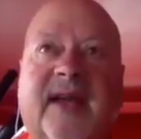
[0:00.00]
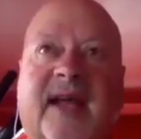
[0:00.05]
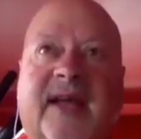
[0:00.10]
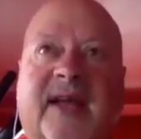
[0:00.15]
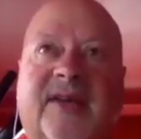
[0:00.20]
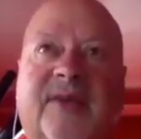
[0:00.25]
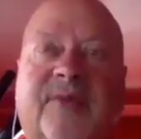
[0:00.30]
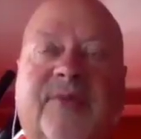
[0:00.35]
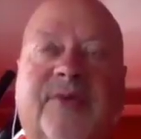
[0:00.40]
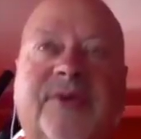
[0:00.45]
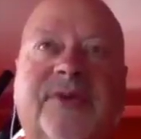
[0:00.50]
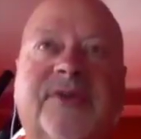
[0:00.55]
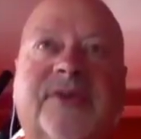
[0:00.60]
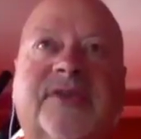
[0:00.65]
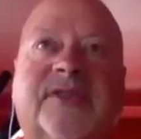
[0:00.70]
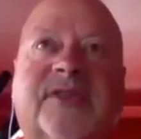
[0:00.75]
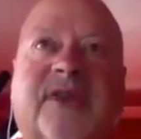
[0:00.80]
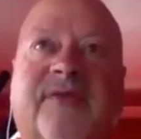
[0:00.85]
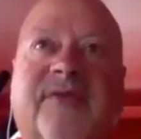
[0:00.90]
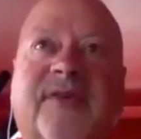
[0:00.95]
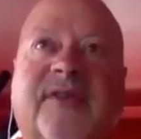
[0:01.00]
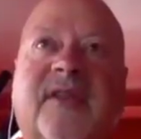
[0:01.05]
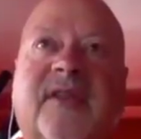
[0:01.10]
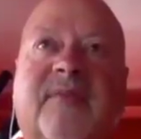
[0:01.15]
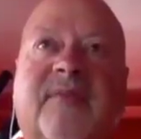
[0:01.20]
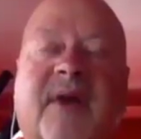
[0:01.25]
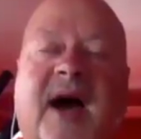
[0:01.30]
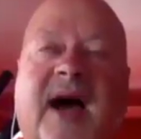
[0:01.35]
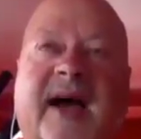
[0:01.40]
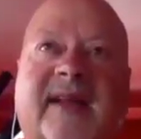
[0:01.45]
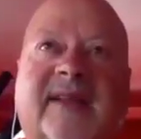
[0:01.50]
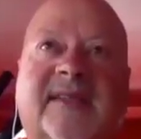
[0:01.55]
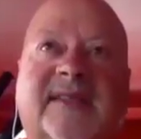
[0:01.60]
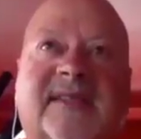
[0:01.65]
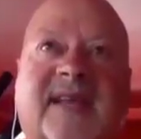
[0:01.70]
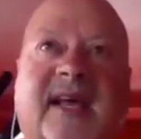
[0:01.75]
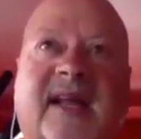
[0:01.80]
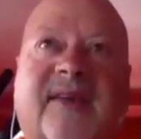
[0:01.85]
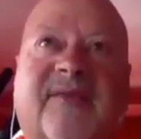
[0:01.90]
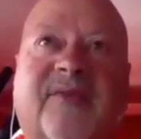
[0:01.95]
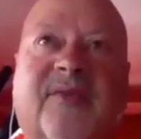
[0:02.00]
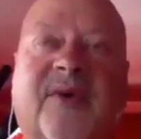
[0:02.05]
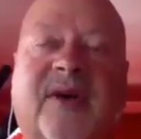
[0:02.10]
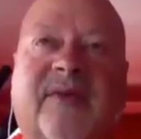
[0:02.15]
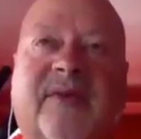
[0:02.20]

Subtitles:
and you put yourself in the mindset of one